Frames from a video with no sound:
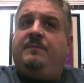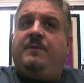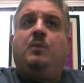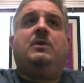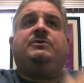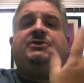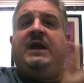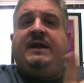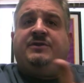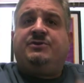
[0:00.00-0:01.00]
world
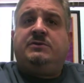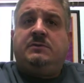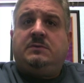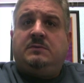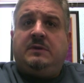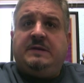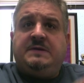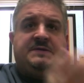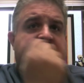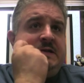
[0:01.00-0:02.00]
changed in this
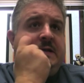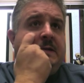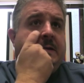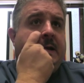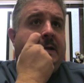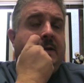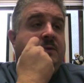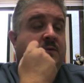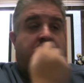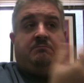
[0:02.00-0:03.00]
city and
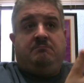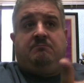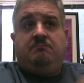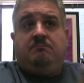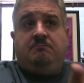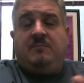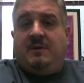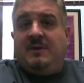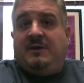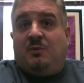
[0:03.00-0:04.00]

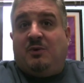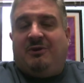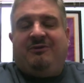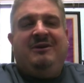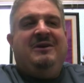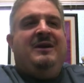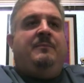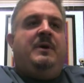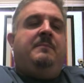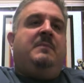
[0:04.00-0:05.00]
in the world,
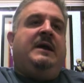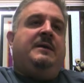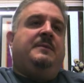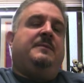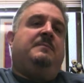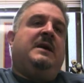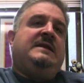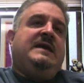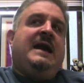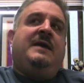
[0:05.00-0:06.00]
but my
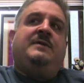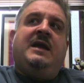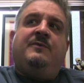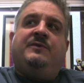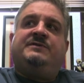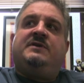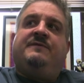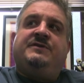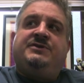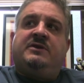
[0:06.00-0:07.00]
dad was of the
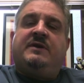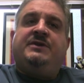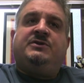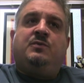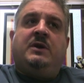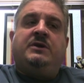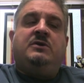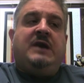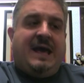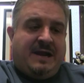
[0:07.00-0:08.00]
generation where you
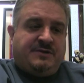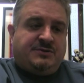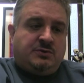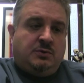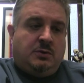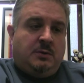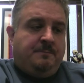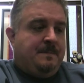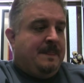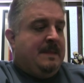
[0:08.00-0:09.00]
got out of school,
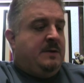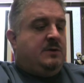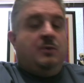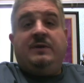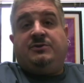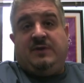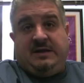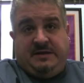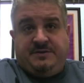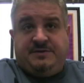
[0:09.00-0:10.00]
you went directly
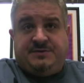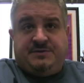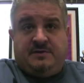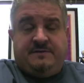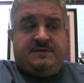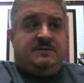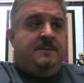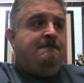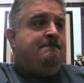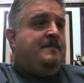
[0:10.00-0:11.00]
into the service.
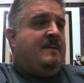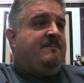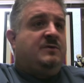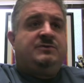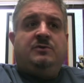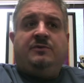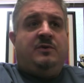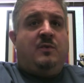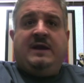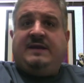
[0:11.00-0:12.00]
First girl that
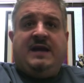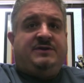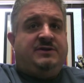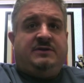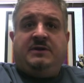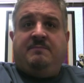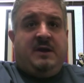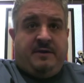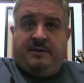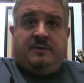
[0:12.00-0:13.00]
winked at you, you
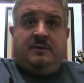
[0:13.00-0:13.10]
married her,